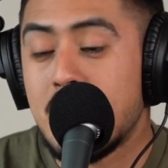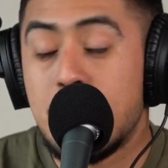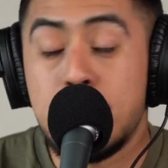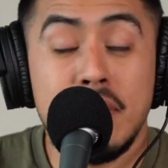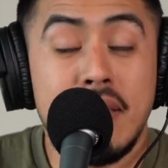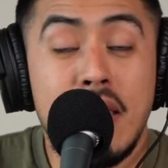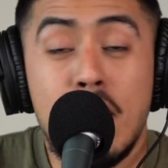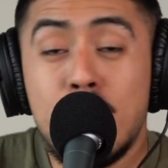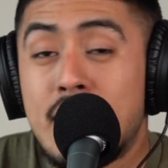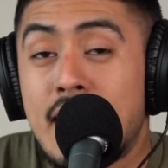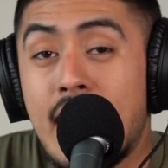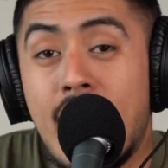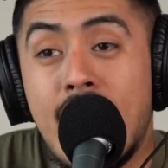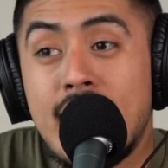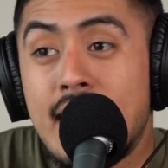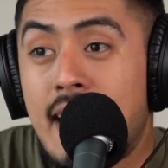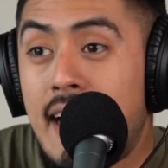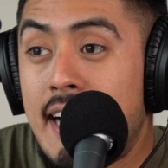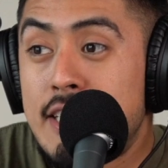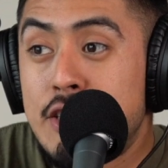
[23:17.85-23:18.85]
But that one,
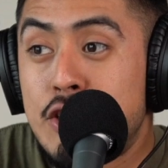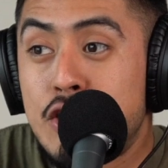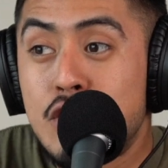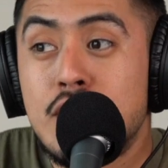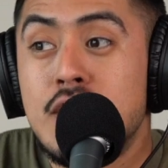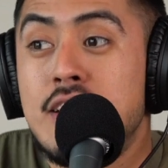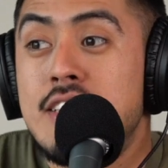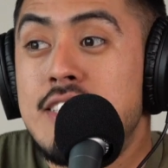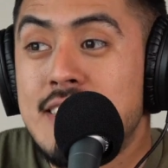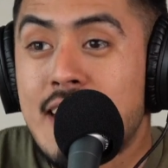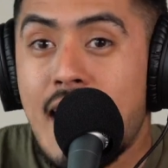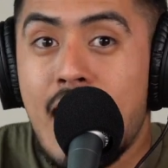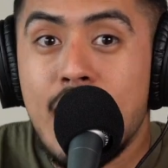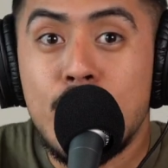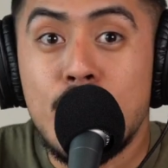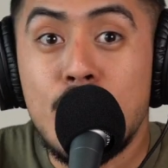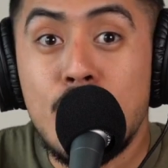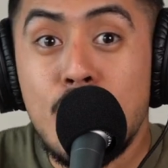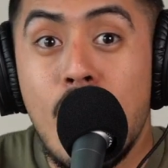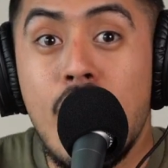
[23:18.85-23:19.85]
I generally I
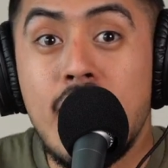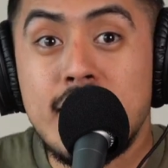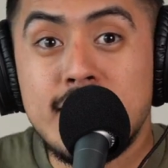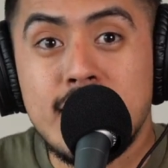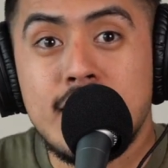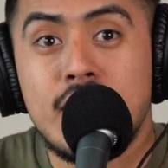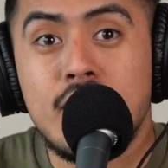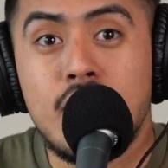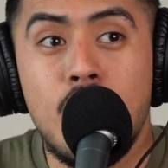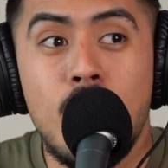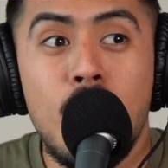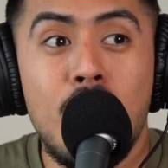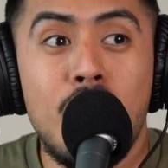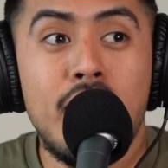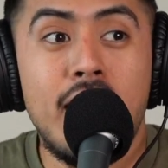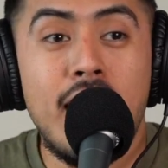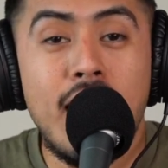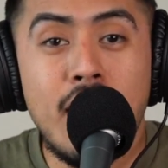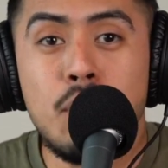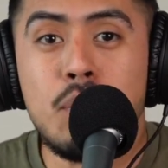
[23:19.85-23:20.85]
could not take the
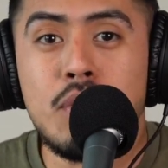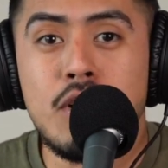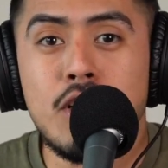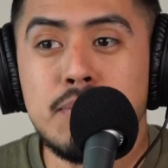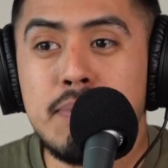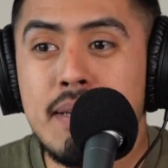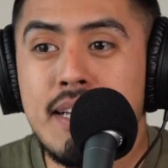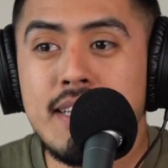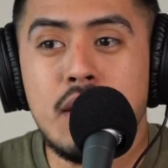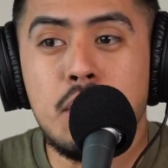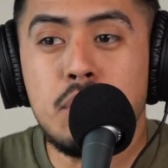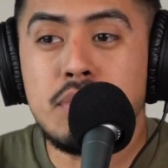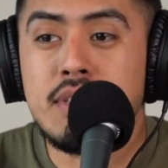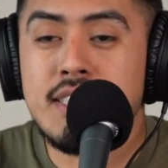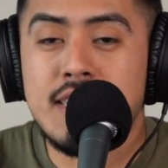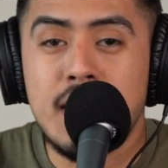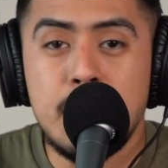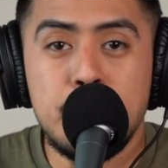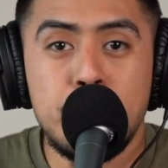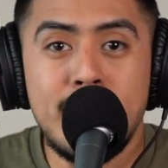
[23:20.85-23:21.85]
car anywhere else because it was the
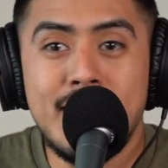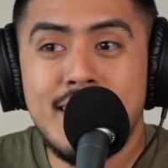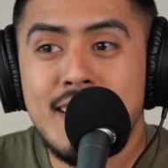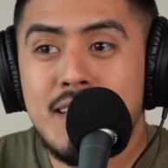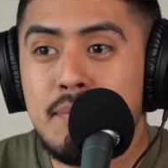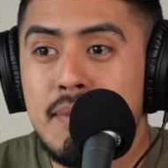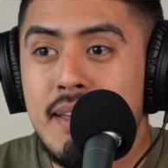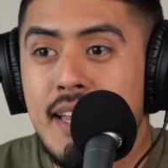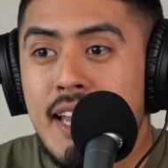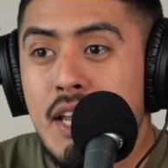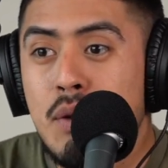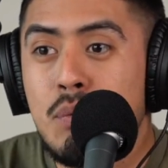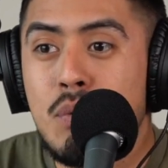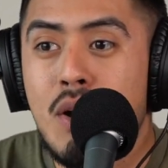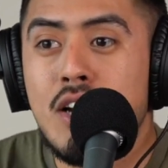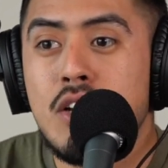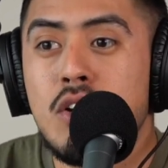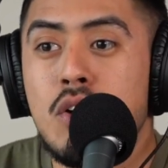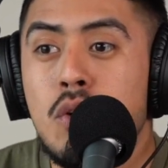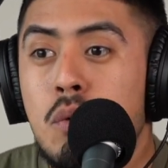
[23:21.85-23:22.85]
same predicament
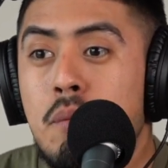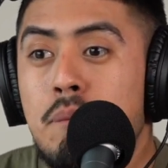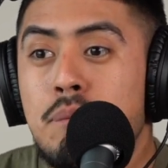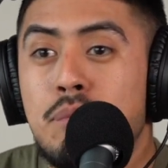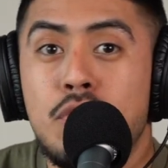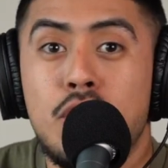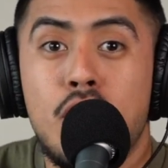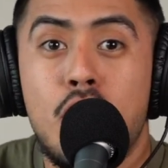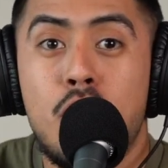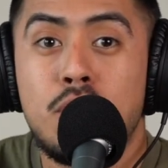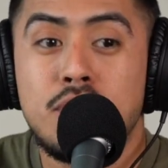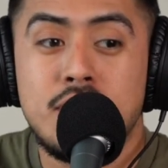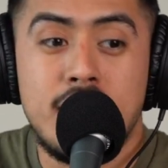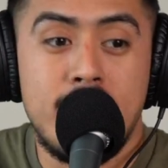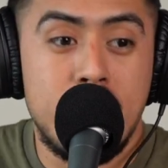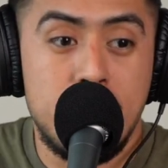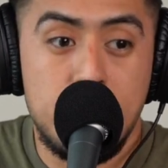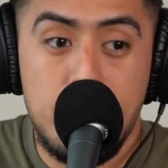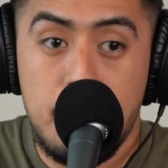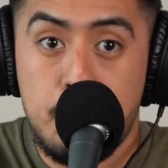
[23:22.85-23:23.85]
anywhere I'd go. There was
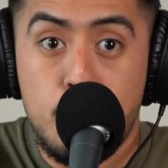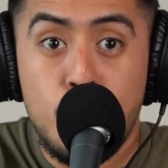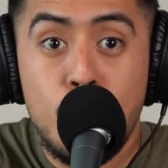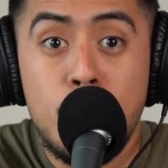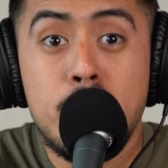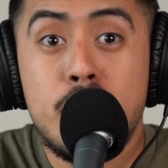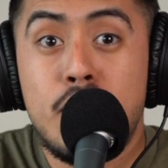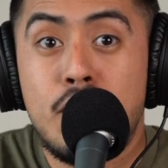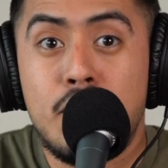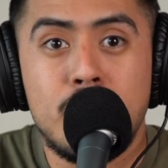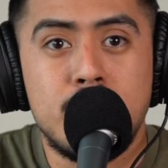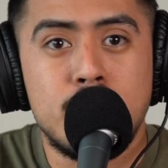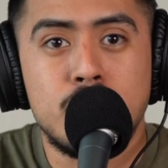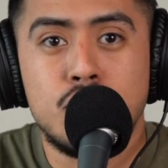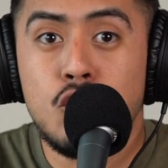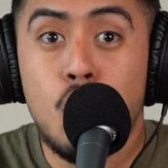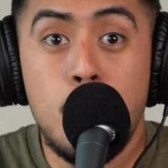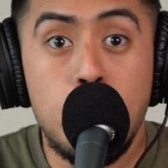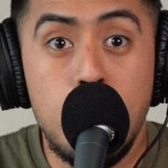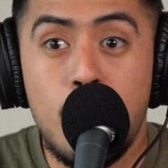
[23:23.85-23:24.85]
like perimeter,
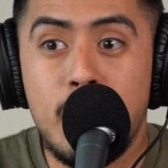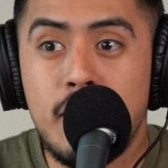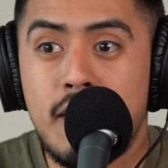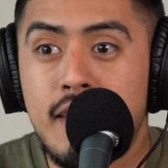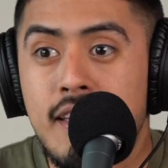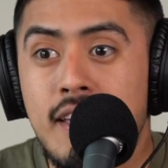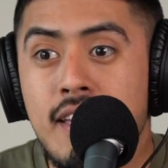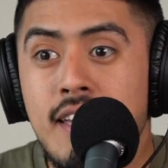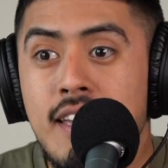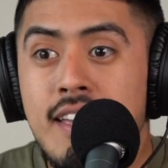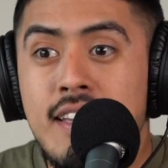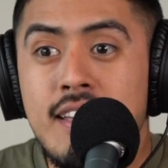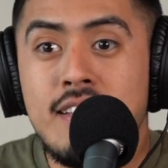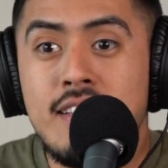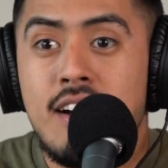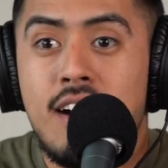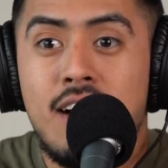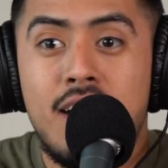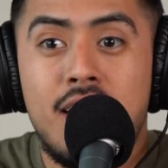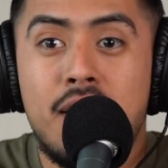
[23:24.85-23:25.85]
no parking.
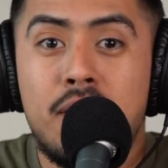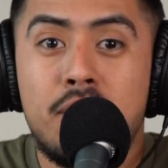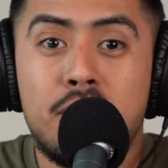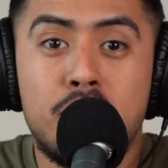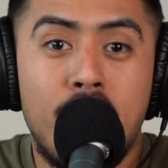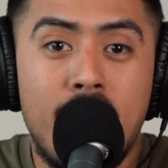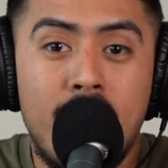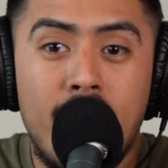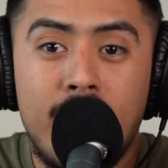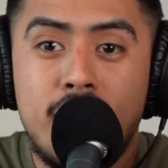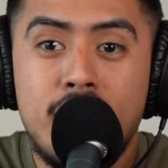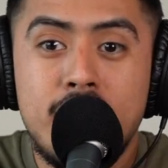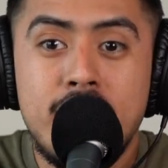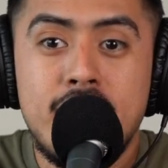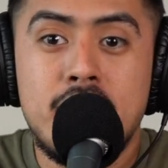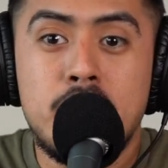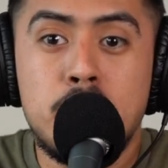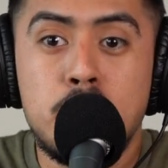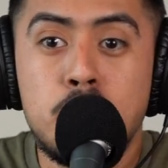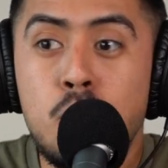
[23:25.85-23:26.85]
Like I
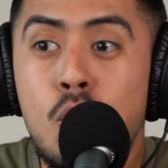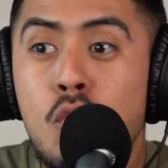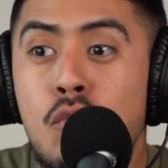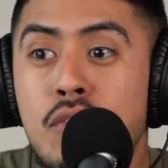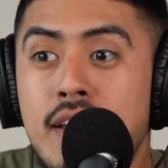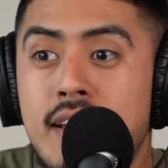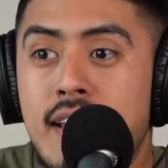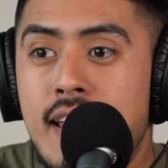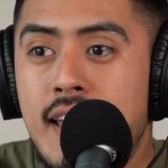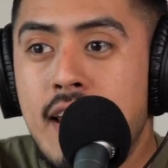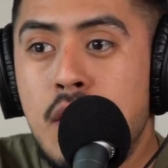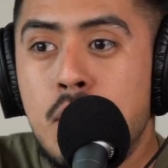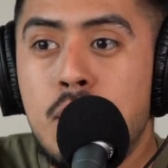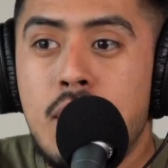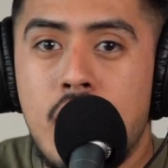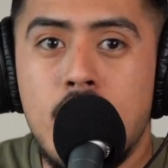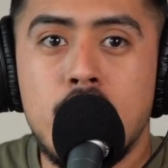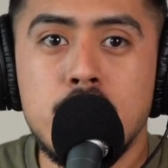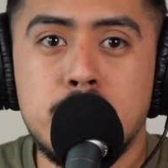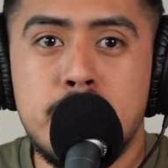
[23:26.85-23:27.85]
couldn't move it
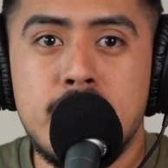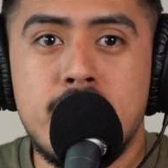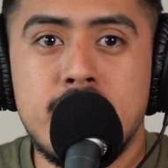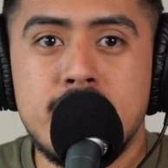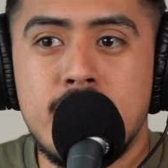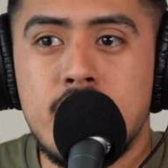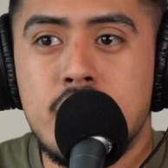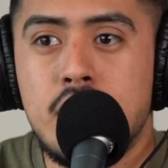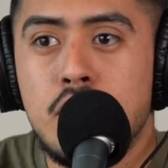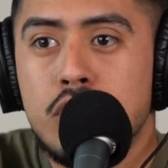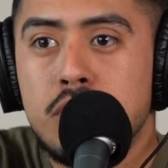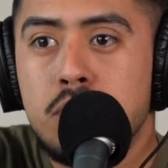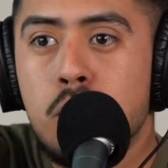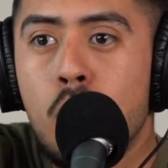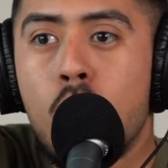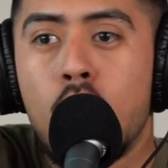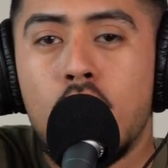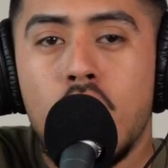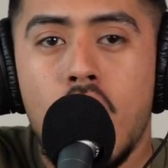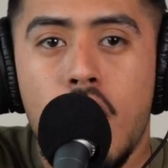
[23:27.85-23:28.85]
anywhere else because like there was
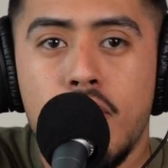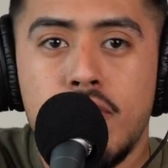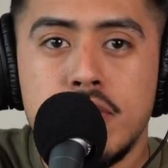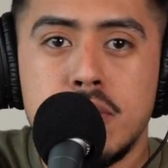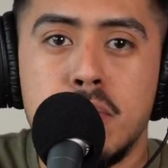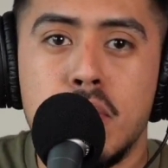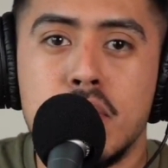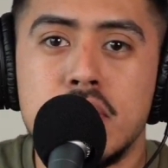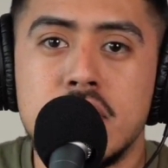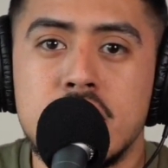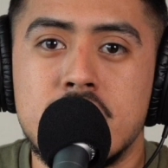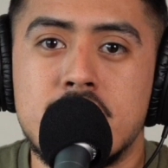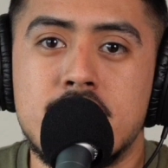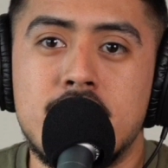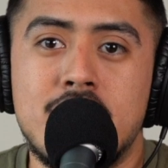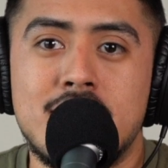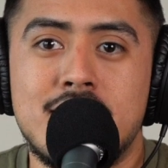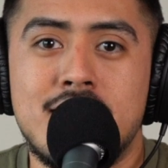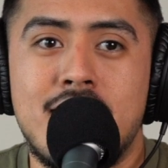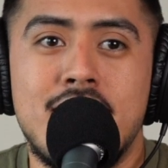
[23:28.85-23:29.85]
more office buildings and
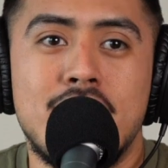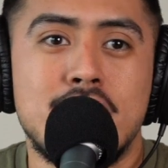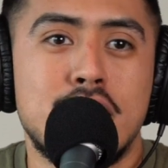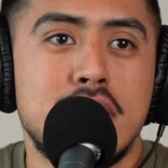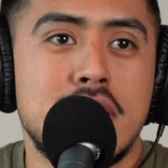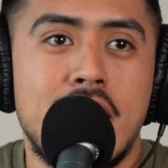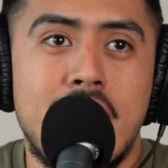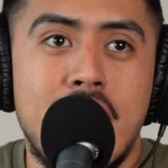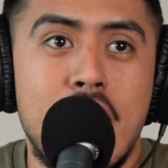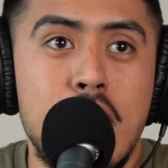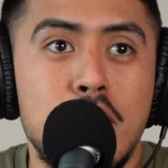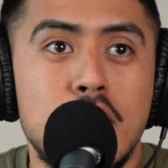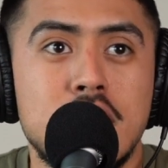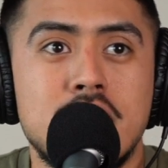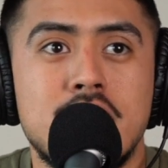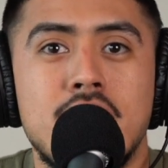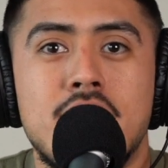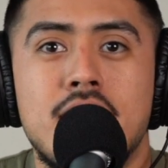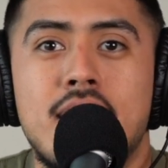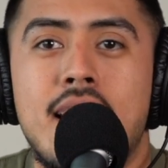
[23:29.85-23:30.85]
such. And it's just like, it
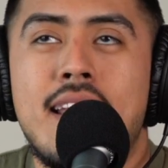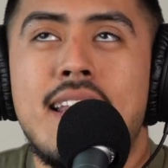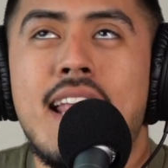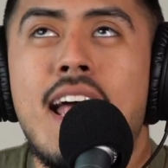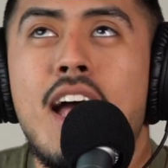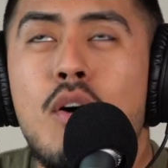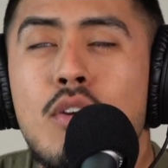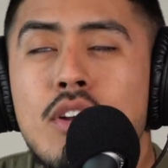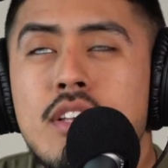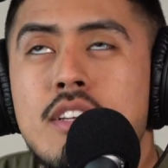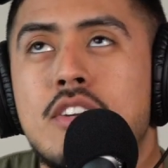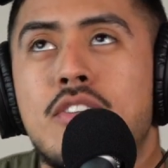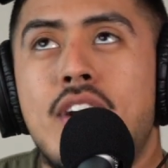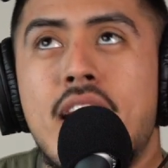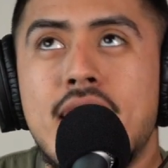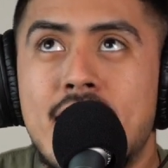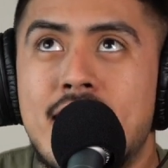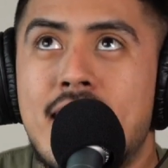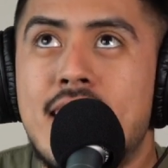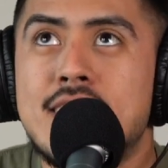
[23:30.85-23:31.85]
was that only,
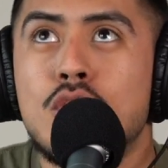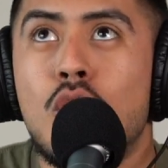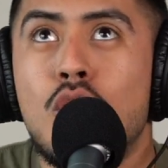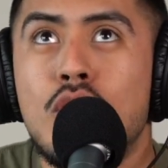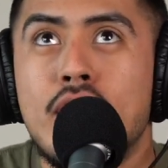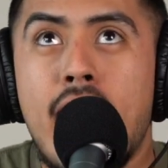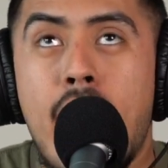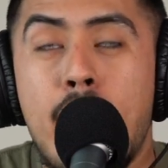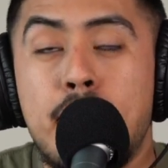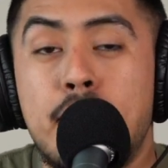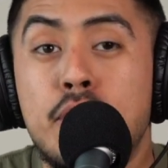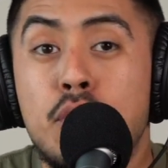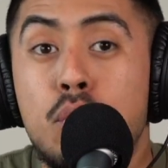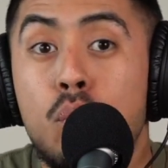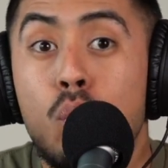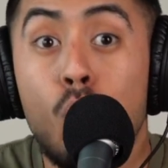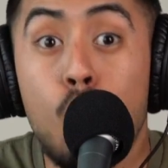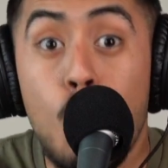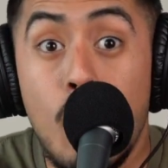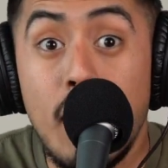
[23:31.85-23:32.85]
granted, that's only happened
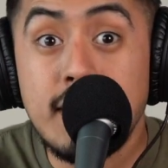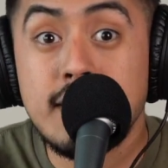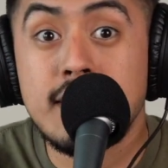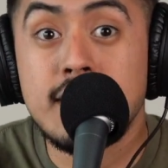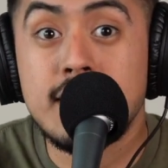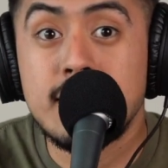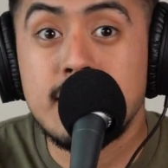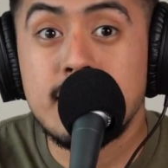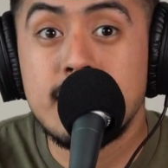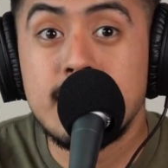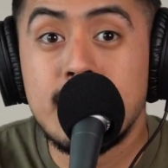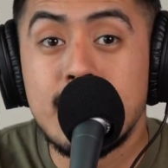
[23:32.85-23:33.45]
once.